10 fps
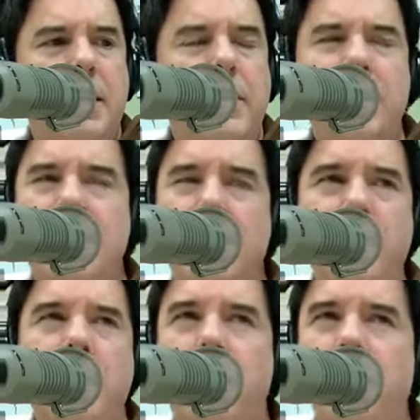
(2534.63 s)
there's
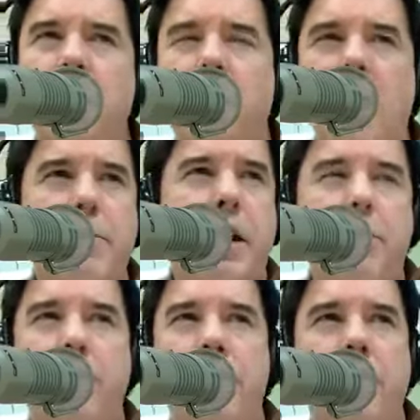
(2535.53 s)
something also coming
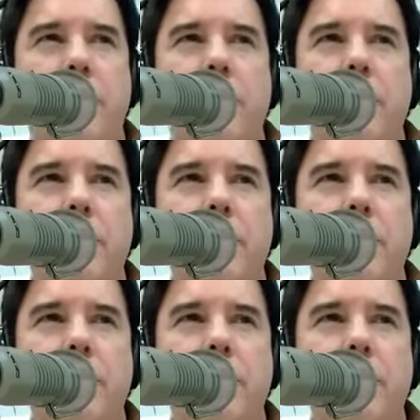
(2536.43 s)
up with you.